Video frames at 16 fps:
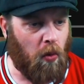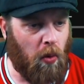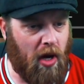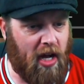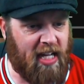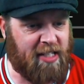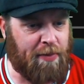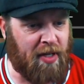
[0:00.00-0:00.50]

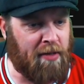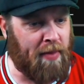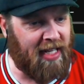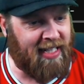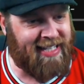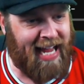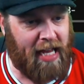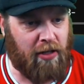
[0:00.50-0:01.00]
Wiseman and
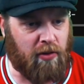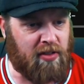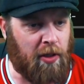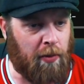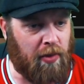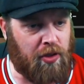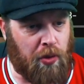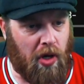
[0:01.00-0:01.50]
McDaniels
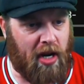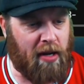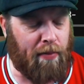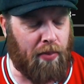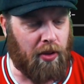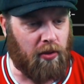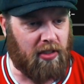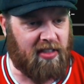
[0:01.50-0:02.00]
that we're trying to
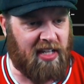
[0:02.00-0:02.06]
build a